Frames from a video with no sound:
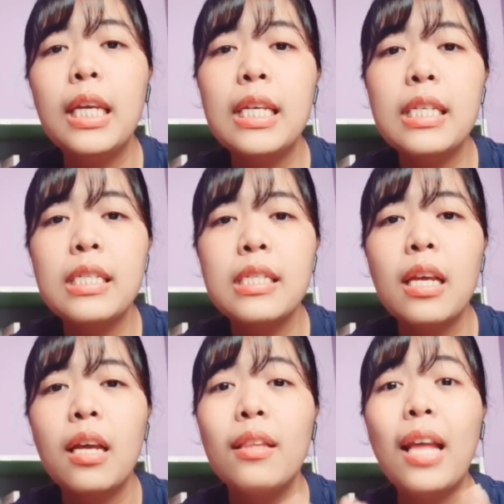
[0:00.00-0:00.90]

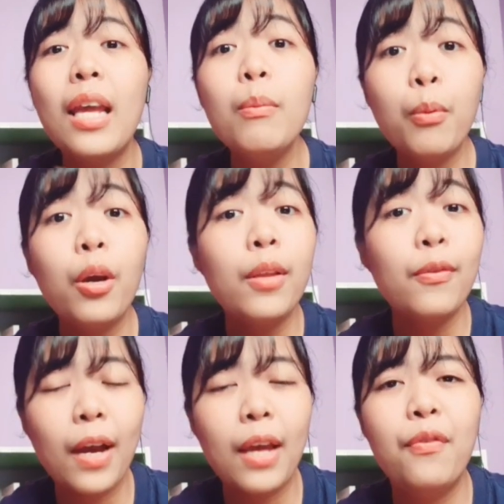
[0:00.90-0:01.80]
is
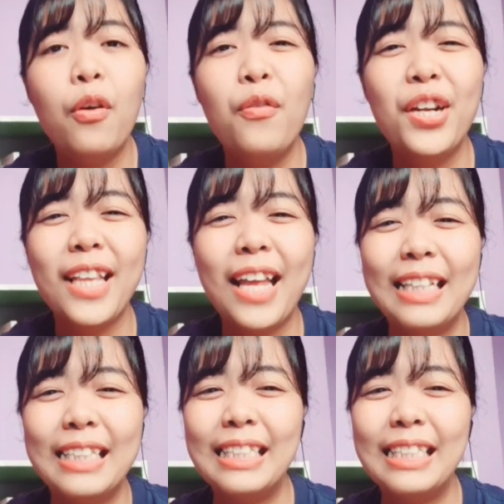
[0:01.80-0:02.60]
9.5 over 10.